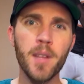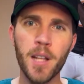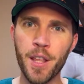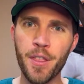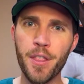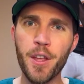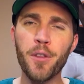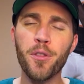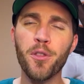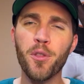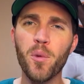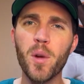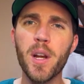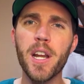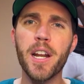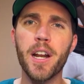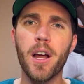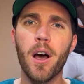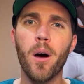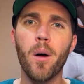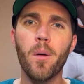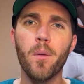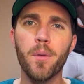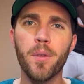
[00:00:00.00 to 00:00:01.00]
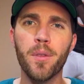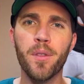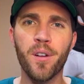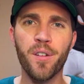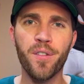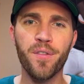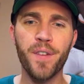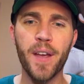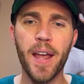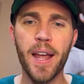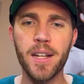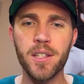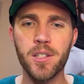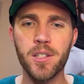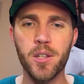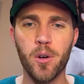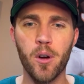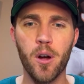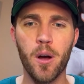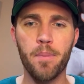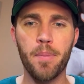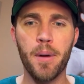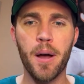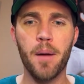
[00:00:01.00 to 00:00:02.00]
they're 3-0. Their fans are
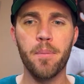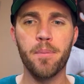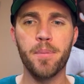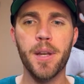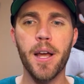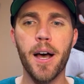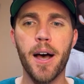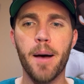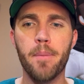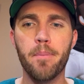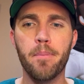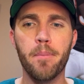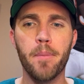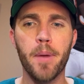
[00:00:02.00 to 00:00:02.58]
all pumped up.